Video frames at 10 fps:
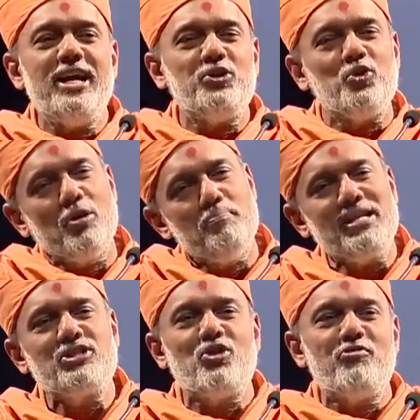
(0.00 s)
to the
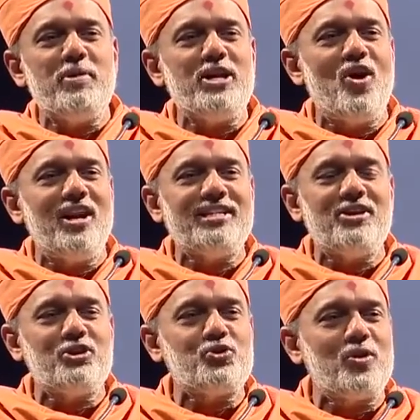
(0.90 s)
best of my knowledge and
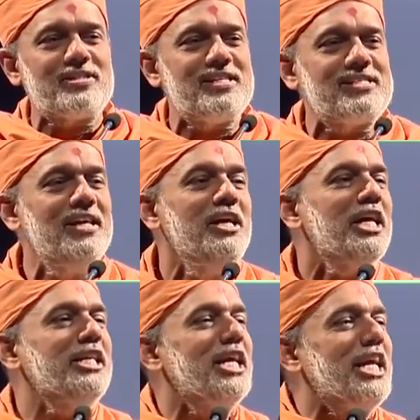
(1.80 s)
resources.
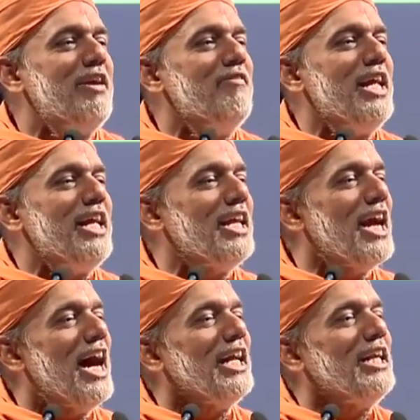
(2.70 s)
In the evening,
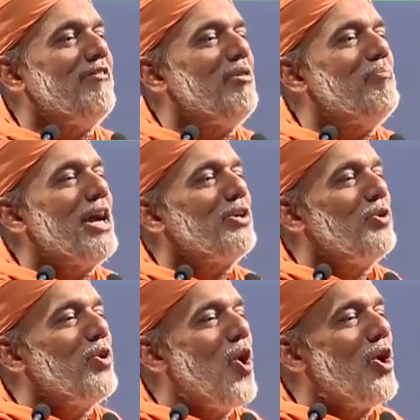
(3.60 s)
I give it back to
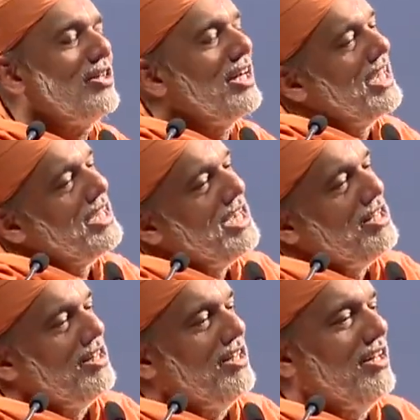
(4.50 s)
God that I did
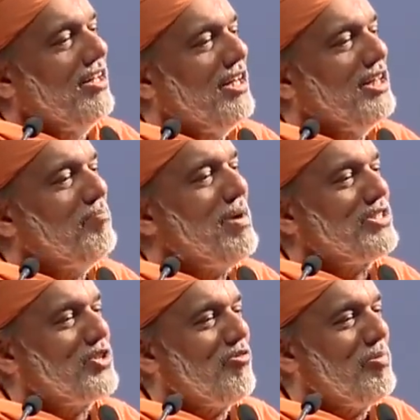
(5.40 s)
in the
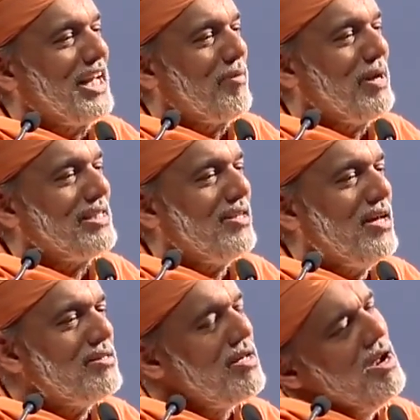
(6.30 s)
best of my
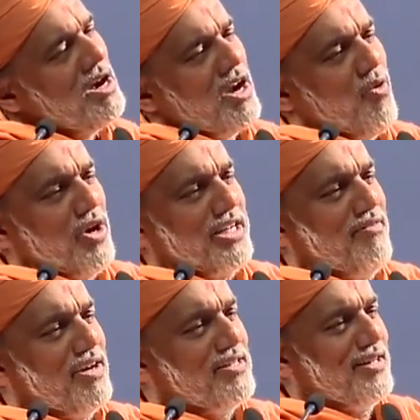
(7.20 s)
capacities. Now, whatever
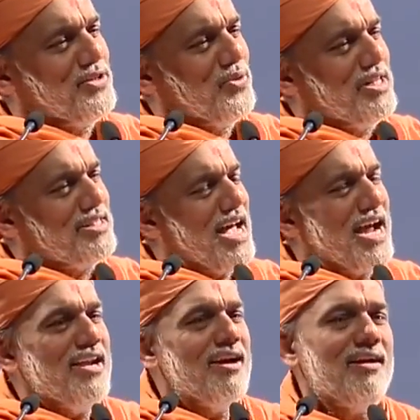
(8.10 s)
results you
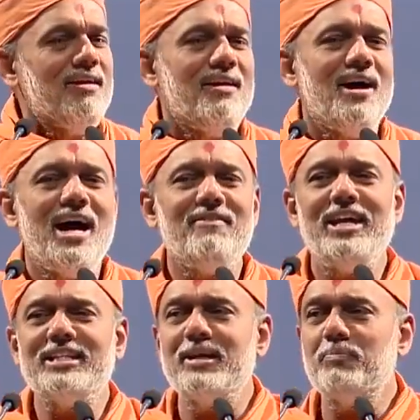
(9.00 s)
decide, I will
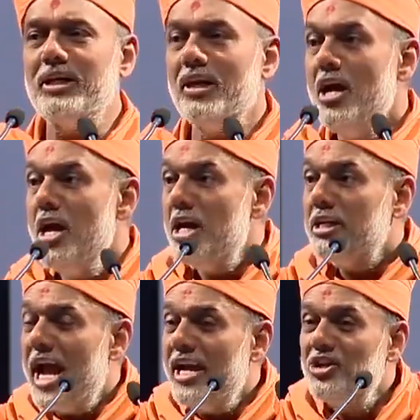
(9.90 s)
accept it.
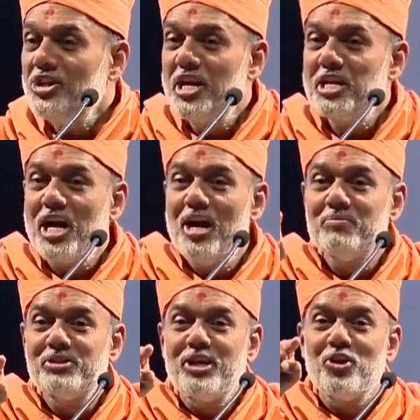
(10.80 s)
Tension
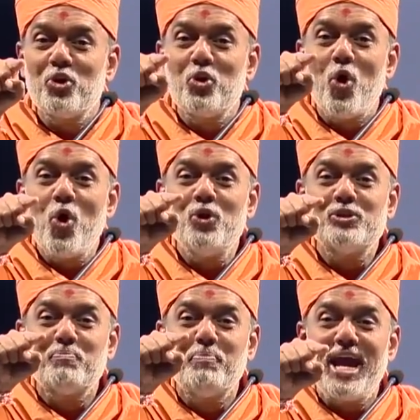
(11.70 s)
comes and your goals
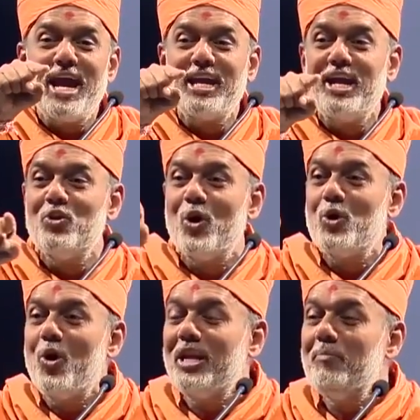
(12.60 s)
break and you're
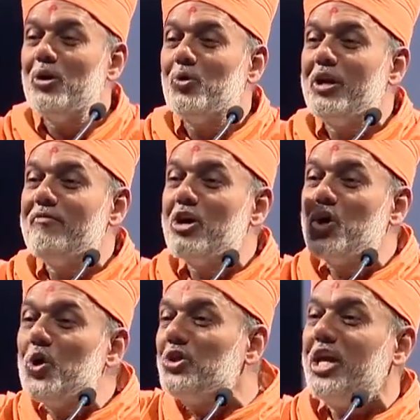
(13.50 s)
not able to give a
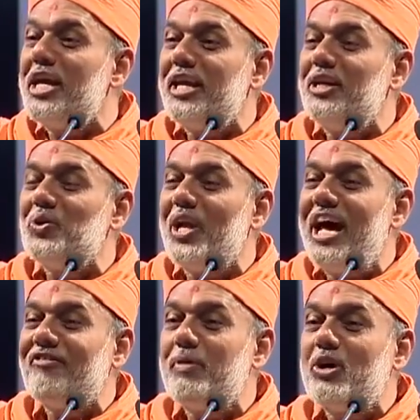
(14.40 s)
good thinking to
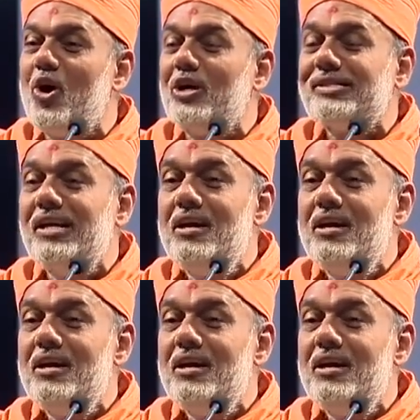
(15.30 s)
life because